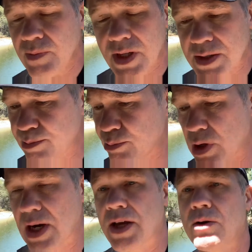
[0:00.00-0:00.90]
It's
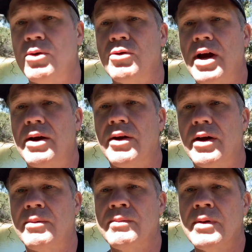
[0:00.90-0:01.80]
brilliant
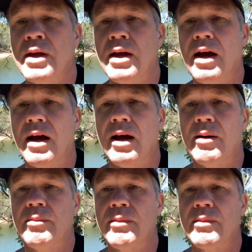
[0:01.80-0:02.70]
all-rounder
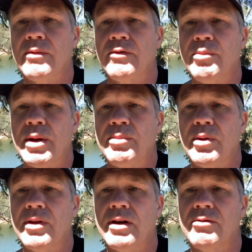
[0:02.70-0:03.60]
for
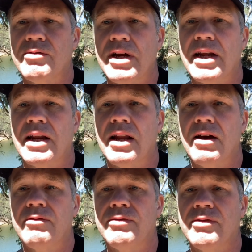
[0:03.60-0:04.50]
people that really
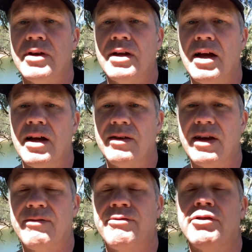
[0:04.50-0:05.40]
love
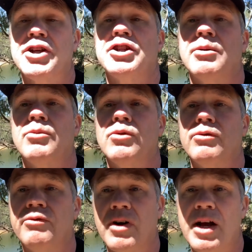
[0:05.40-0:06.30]
that fresher, more
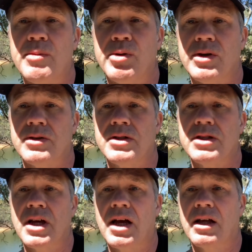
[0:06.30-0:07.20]
vibrant
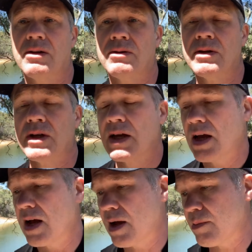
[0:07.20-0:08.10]
style
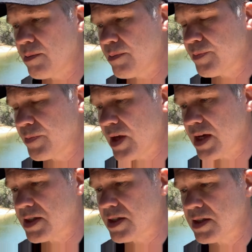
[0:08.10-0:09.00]

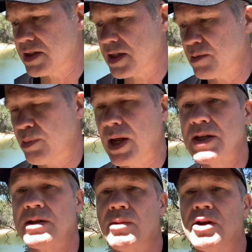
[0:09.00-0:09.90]
that doesn't play
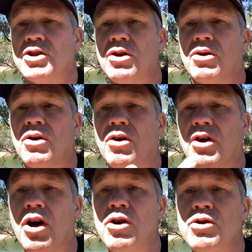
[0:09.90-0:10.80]
so much on
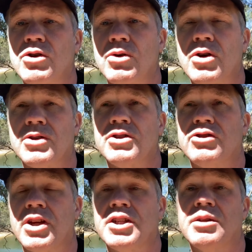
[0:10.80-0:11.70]
oak or
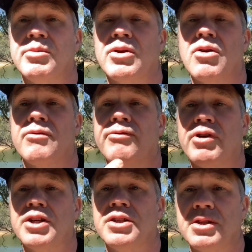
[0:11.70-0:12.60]
concentration, but on
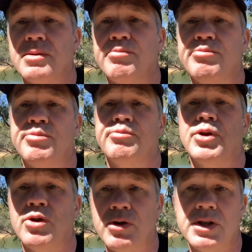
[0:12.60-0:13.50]
freshness and
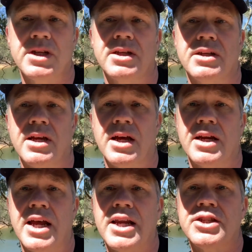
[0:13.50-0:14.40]
purity
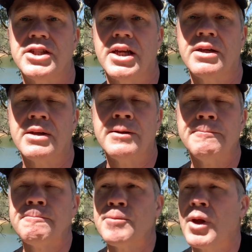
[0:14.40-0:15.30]
and energy.
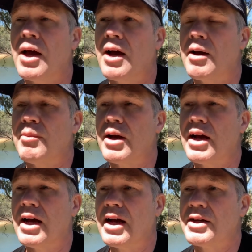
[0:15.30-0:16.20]

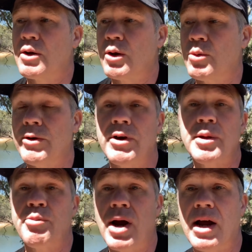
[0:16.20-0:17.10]
And we're
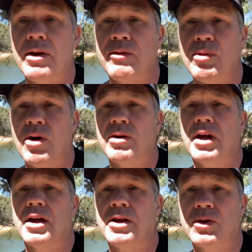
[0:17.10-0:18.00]
really proud of what
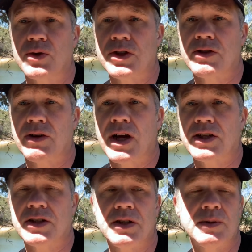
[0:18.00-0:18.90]
Gorgeous
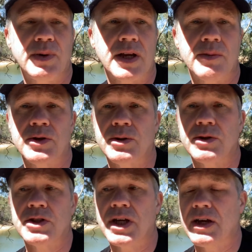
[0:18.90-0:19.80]
Grenache has been able to
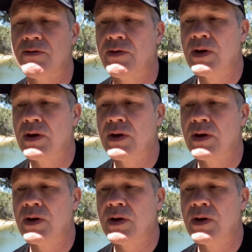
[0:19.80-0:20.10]
achieve.